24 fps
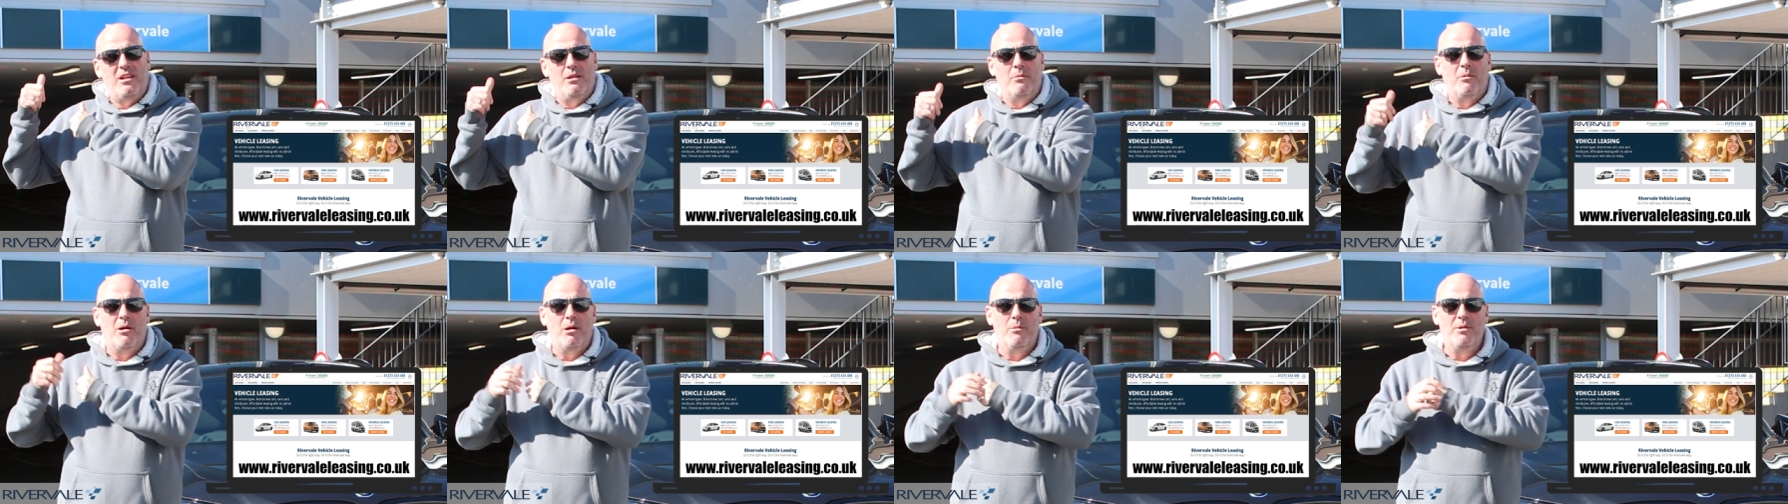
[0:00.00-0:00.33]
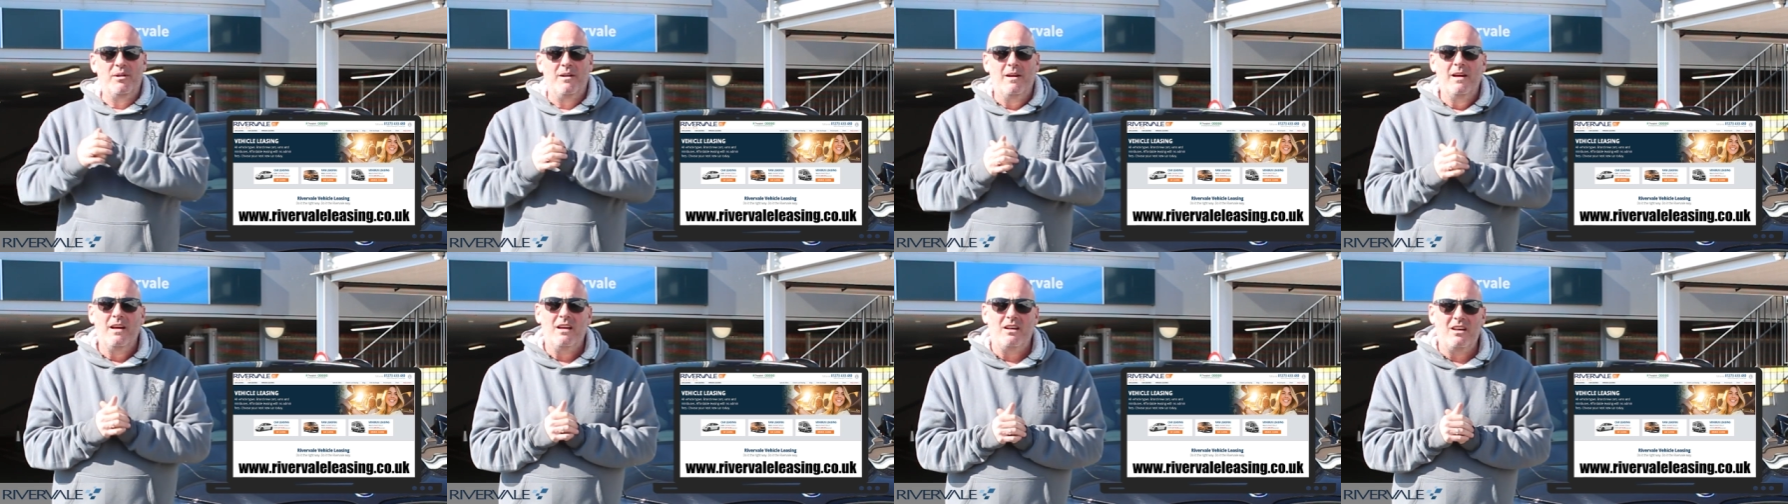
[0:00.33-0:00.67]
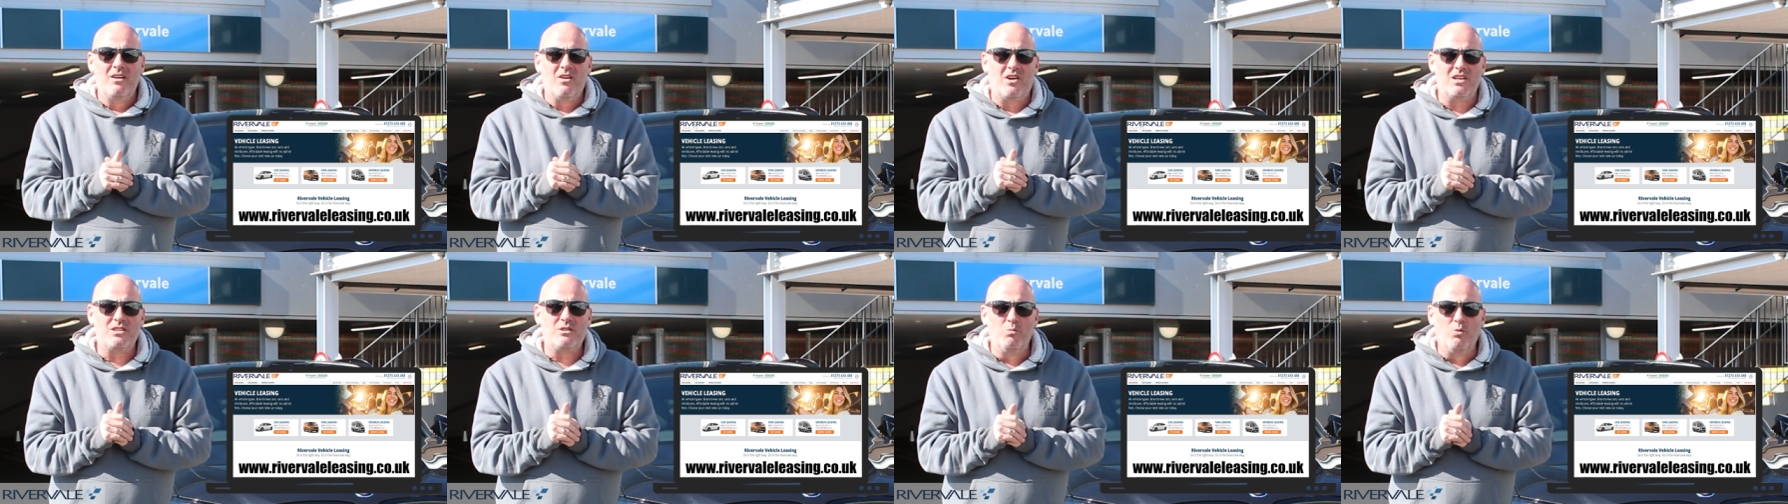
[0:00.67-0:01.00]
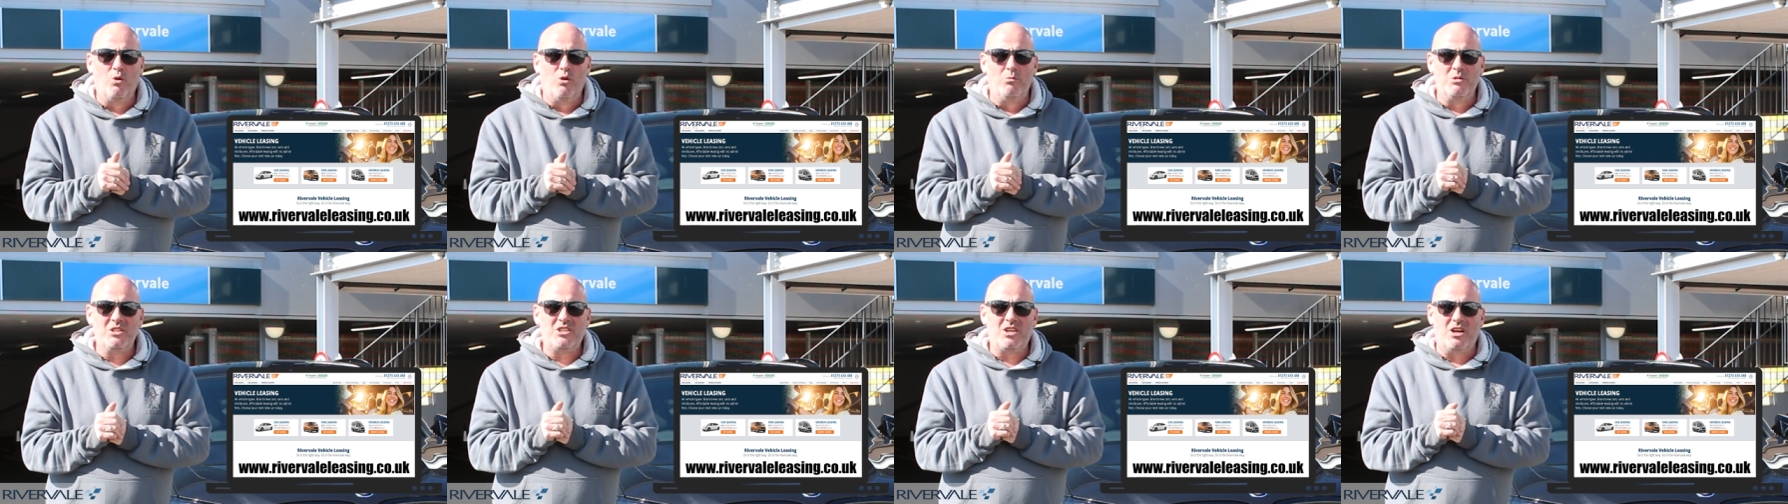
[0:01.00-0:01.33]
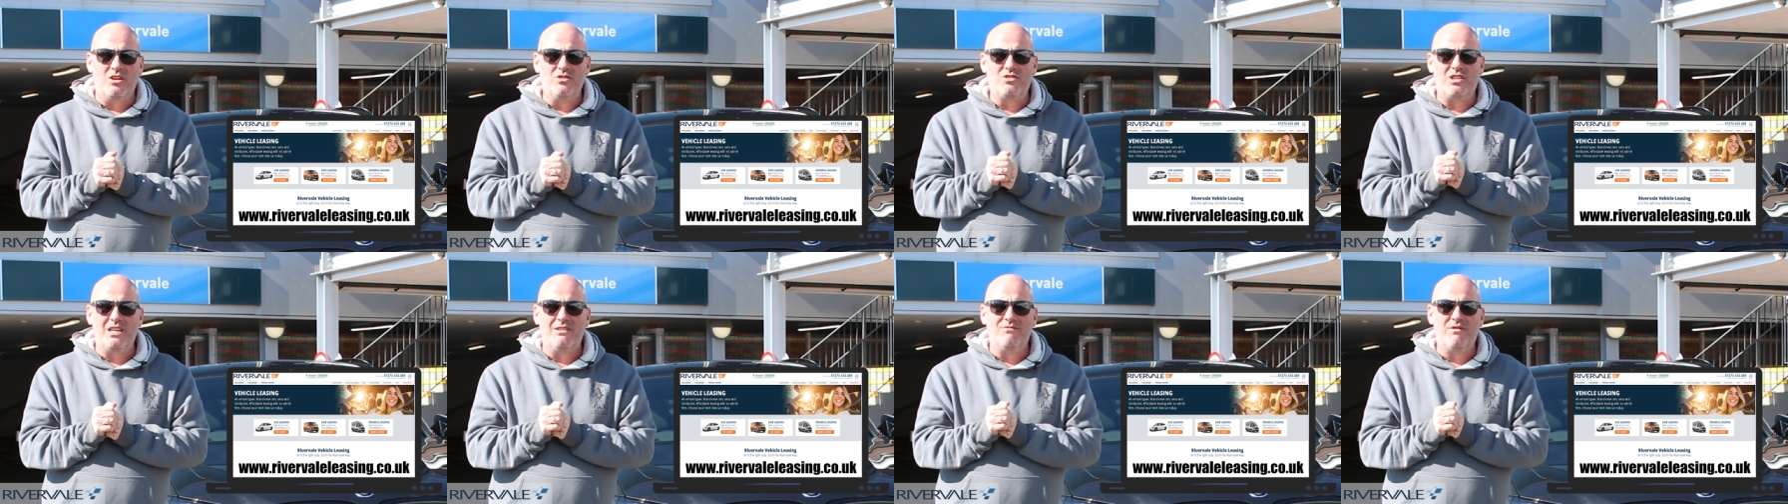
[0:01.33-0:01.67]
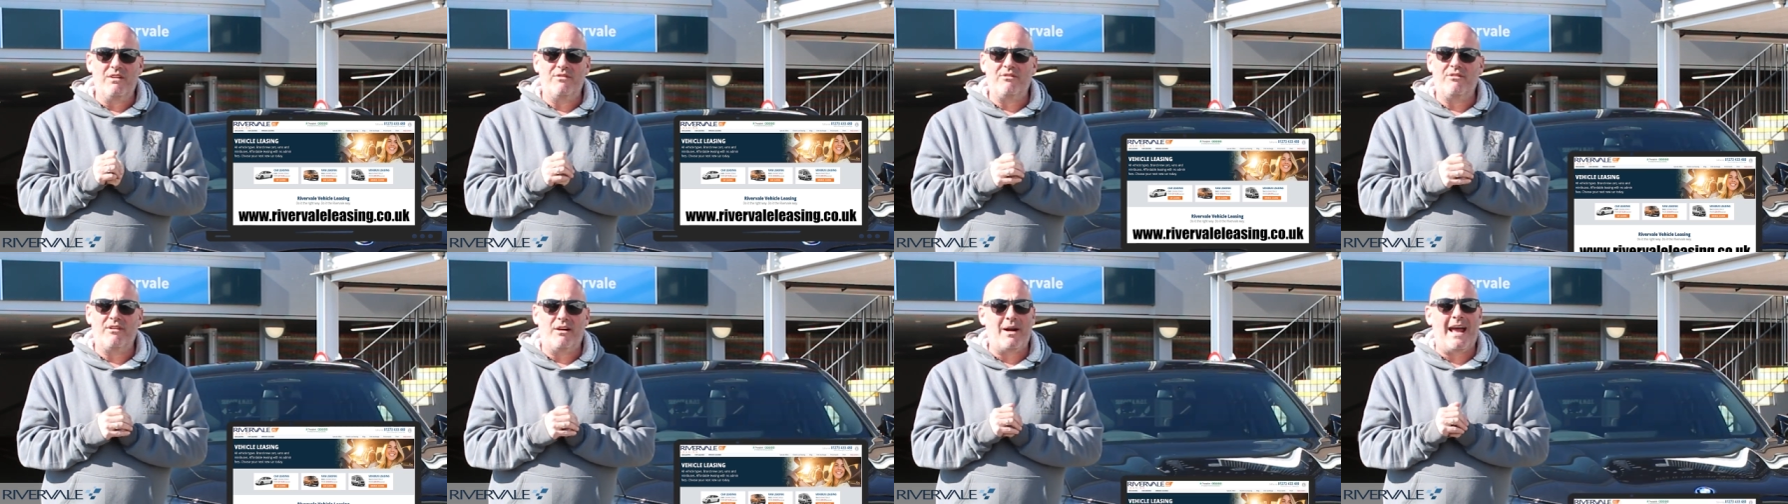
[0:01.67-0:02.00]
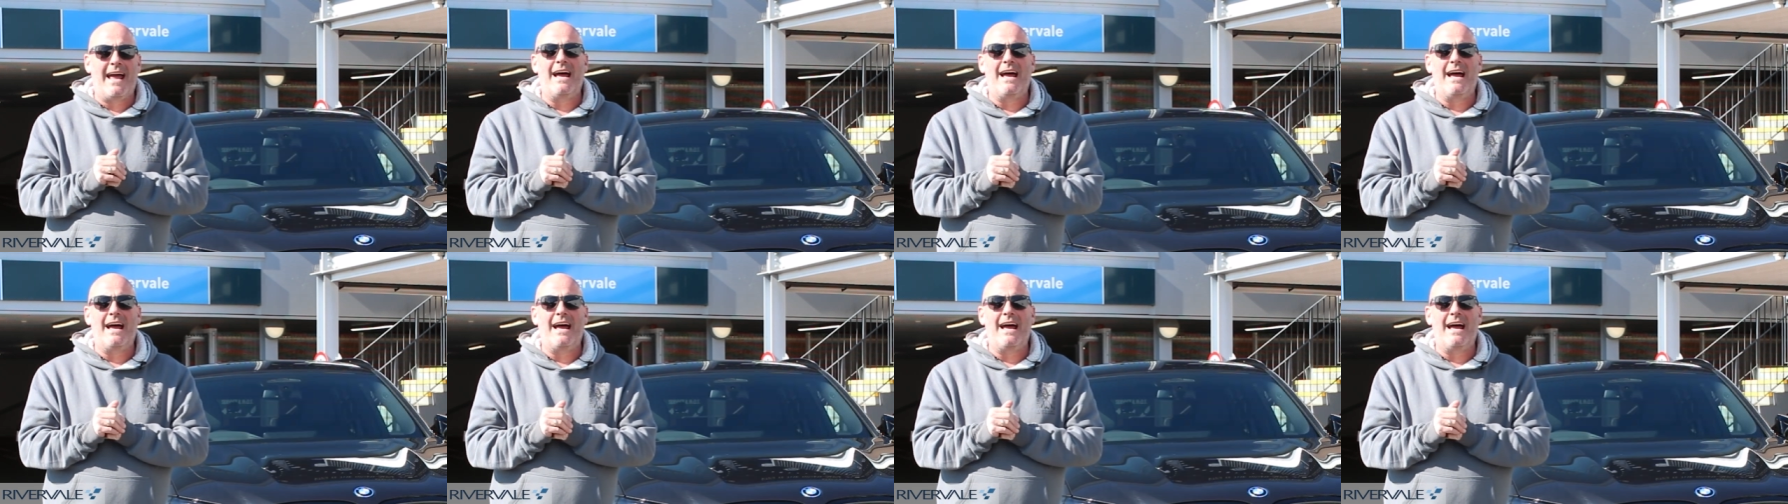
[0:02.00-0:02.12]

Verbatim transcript: me at the moment, nice and warm and toasty in Rivervale